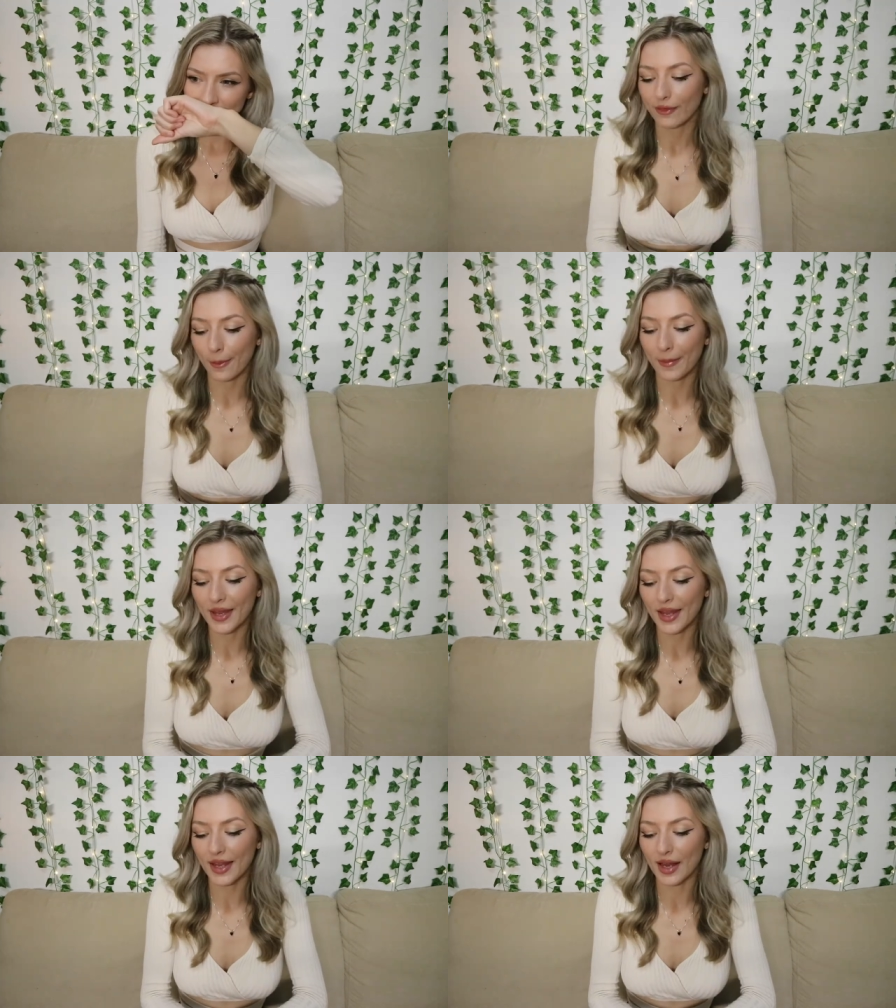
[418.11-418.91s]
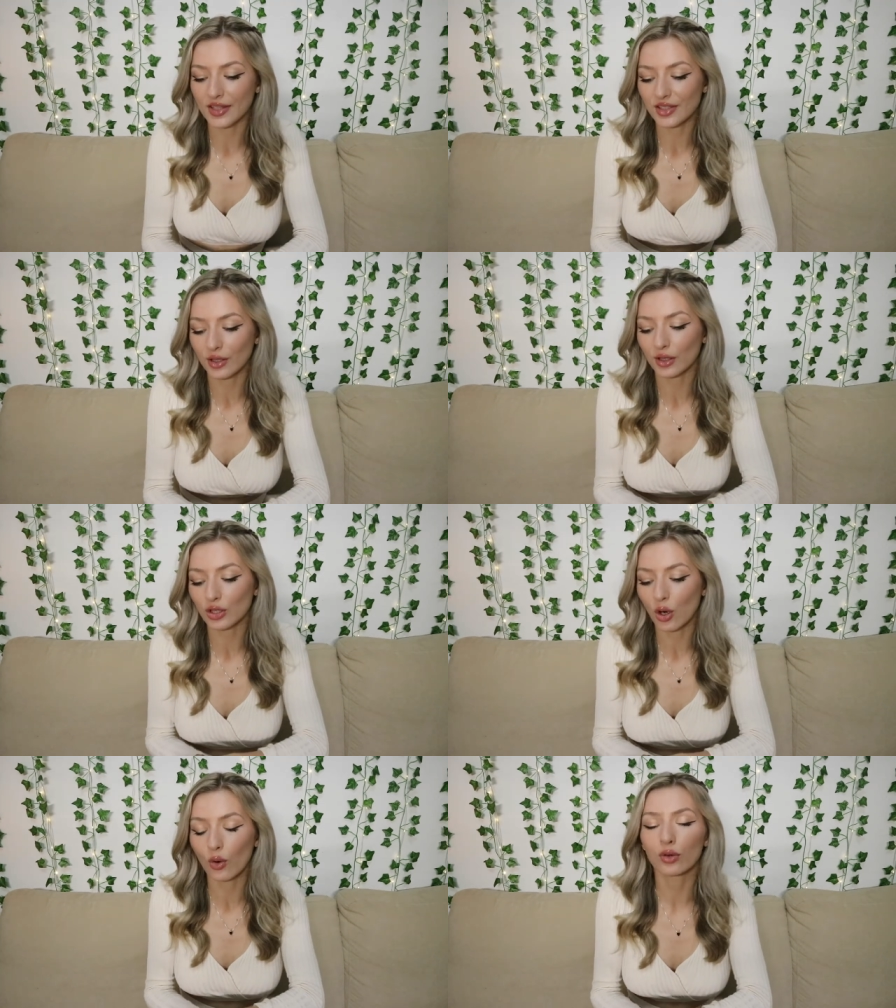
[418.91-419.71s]
For me, it's not a
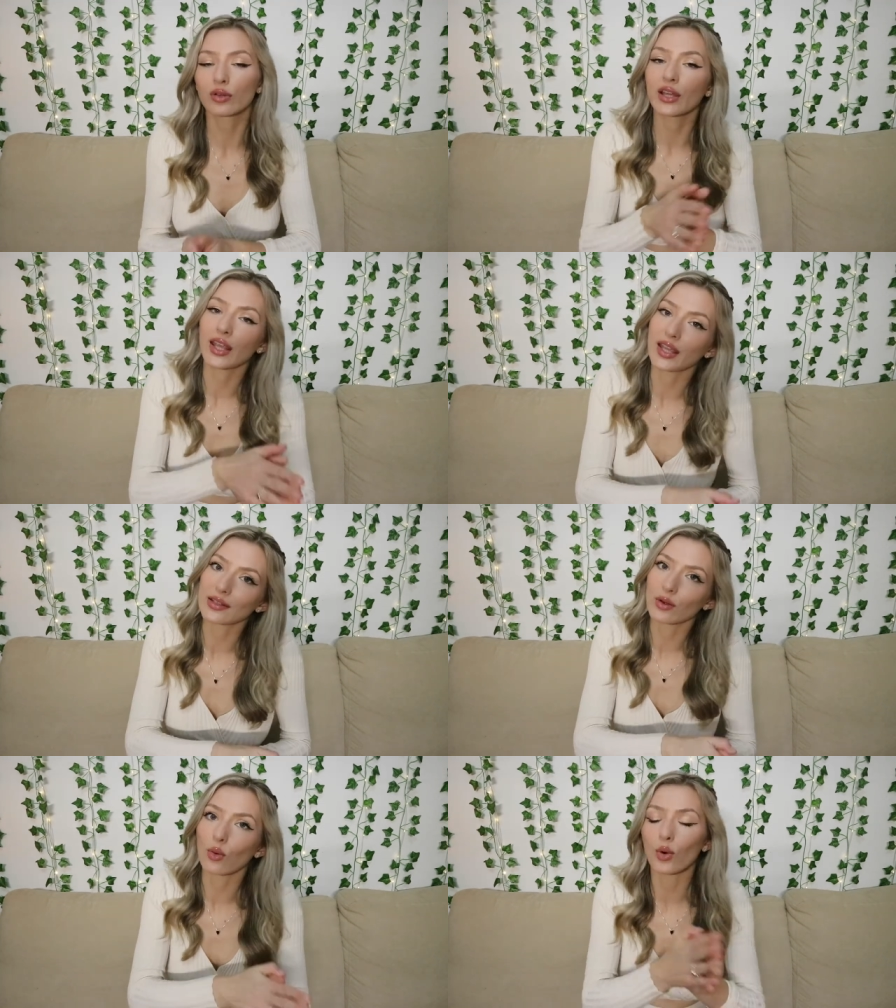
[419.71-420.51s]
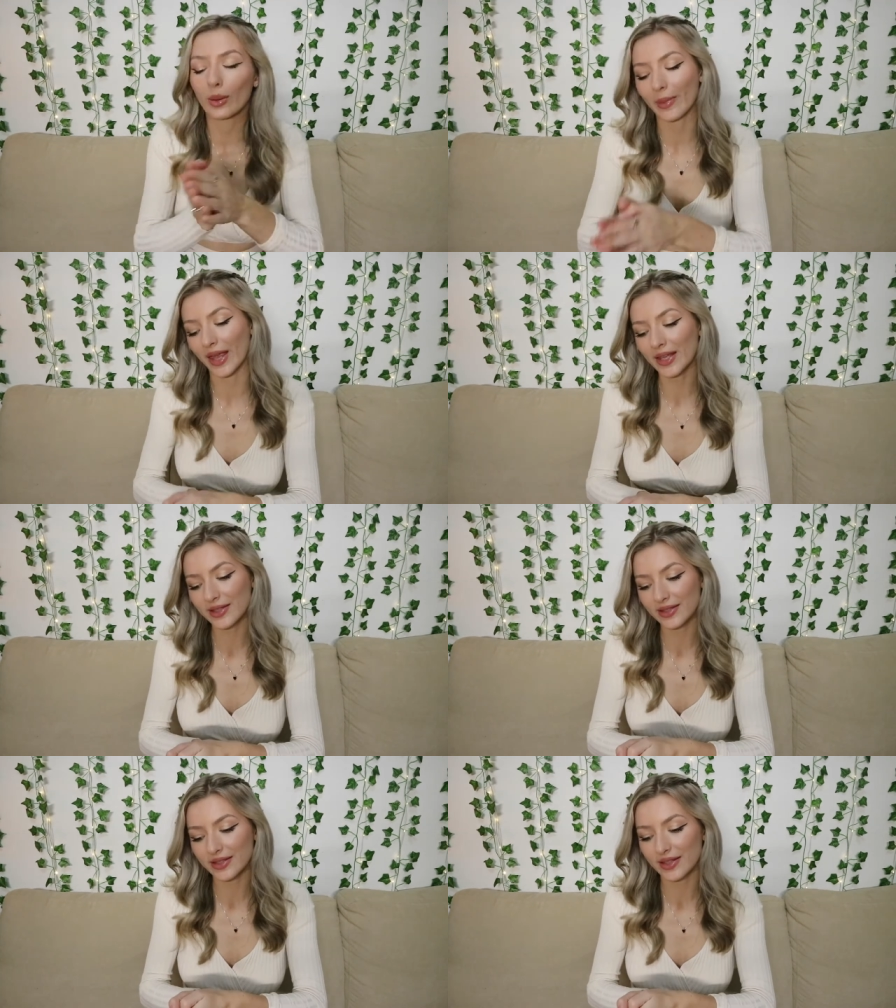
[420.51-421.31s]
total hit or
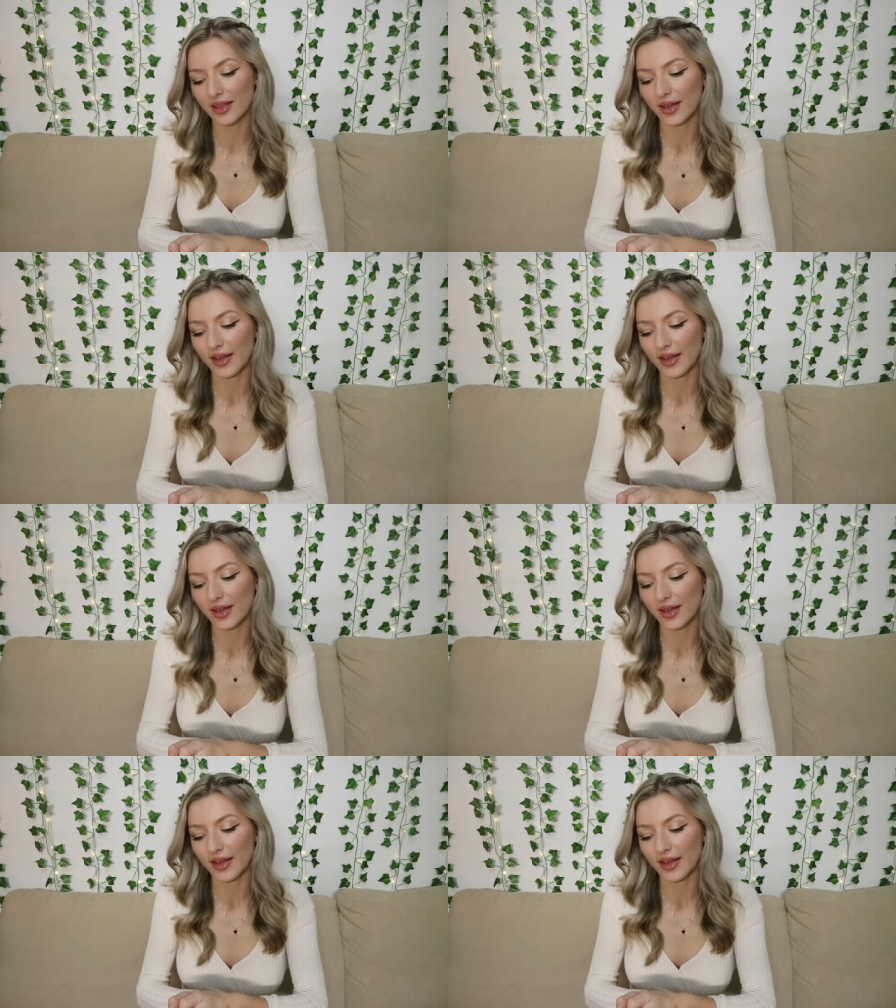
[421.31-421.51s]
miss.